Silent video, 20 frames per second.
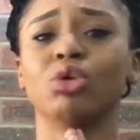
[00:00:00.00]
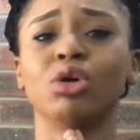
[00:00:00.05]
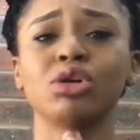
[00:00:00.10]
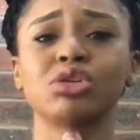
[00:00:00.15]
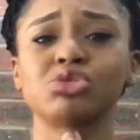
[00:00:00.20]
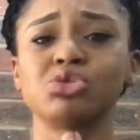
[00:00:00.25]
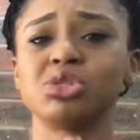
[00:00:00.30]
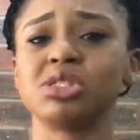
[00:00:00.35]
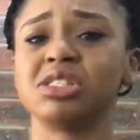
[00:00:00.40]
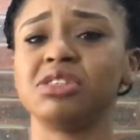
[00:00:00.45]

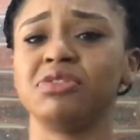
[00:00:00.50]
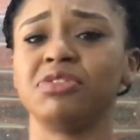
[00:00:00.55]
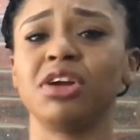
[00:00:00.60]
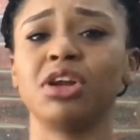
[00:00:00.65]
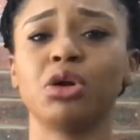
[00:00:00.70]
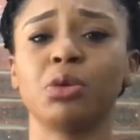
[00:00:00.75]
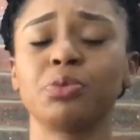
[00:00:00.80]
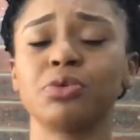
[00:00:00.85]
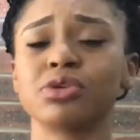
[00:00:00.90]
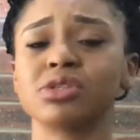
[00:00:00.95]
Work to
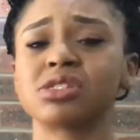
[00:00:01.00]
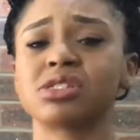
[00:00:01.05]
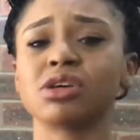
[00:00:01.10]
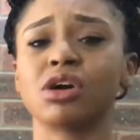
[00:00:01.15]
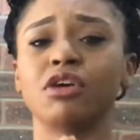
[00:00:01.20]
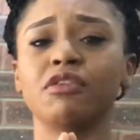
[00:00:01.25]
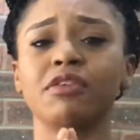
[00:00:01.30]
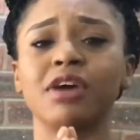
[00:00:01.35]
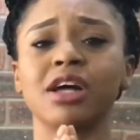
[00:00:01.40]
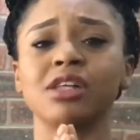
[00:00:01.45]
develop
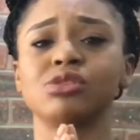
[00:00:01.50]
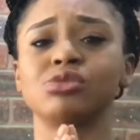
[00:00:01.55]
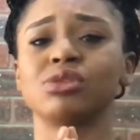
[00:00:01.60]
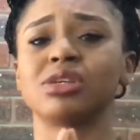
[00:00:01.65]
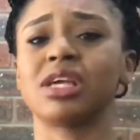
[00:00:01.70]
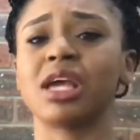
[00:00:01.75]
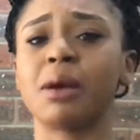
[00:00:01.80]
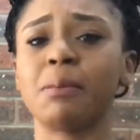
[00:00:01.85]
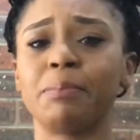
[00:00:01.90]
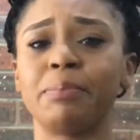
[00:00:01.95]
yourself and to
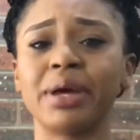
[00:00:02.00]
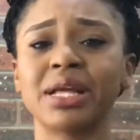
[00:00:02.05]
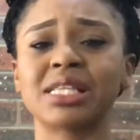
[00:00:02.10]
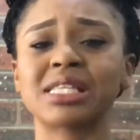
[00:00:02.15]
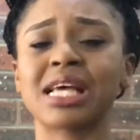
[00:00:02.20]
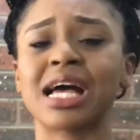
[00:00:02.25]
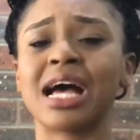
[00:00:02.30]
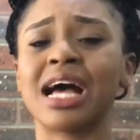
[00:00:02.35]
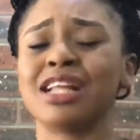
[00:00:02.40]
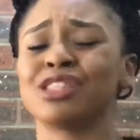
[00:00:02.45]
get
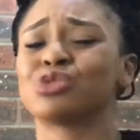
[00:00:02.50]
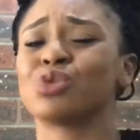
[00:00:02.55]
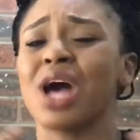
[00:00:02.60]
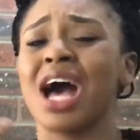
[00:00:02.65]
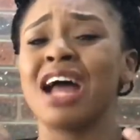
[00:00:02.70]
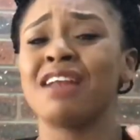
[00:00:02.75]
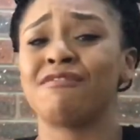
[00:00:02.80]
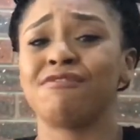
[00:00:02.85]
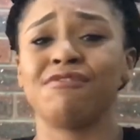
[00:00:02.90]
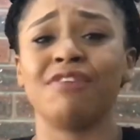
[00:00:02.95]
better and to
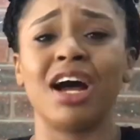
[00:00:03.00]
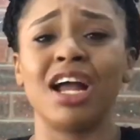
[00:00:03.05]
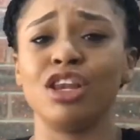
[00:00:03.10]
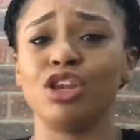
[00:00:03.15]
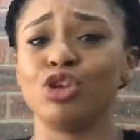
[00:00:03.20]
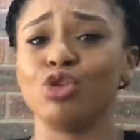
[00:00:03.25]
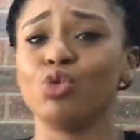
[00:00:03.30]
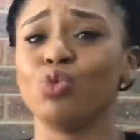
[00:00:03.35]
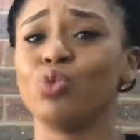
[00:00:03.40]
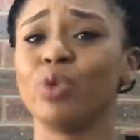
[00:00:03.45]
add
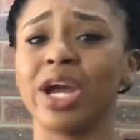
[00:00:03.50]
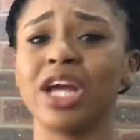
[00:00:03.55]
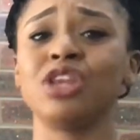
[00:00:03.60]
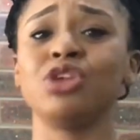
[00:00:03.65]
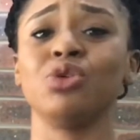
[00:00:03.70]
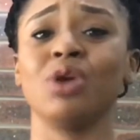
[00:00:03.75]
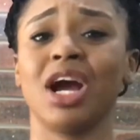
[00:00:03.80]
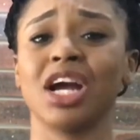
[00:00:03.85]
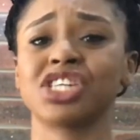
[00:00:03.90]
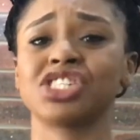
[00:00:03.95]
value when
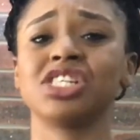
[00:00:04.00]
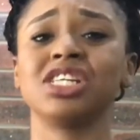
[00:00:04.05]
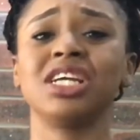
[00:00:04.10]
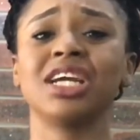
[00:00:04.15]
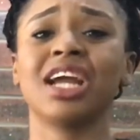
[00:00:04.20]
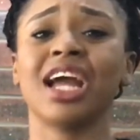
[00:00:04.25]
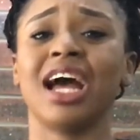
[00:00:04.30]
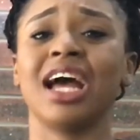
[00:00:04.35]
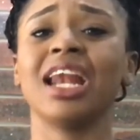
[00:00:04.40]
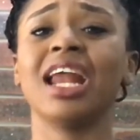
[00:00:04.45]
you actually
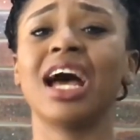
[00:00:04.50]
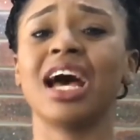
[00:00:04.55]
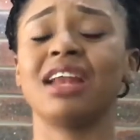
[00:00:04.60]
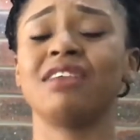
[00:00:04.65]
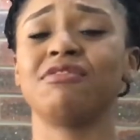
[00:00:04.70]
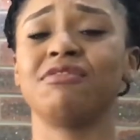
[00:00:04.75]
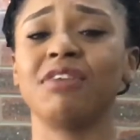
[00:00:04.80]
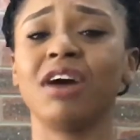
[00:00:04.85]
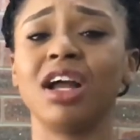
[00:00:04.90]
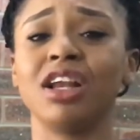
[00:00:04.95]
can add
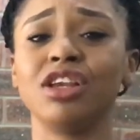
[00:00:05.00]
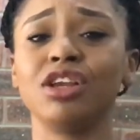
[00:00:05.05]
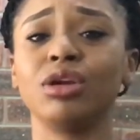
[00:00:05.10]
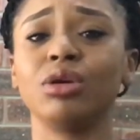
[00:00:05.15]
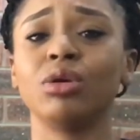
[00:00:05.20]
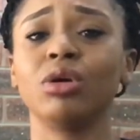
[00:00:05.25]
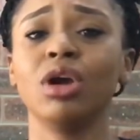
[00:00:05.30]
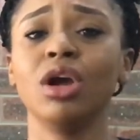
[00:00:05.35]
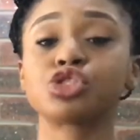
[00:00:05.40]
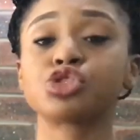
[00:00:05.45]
value.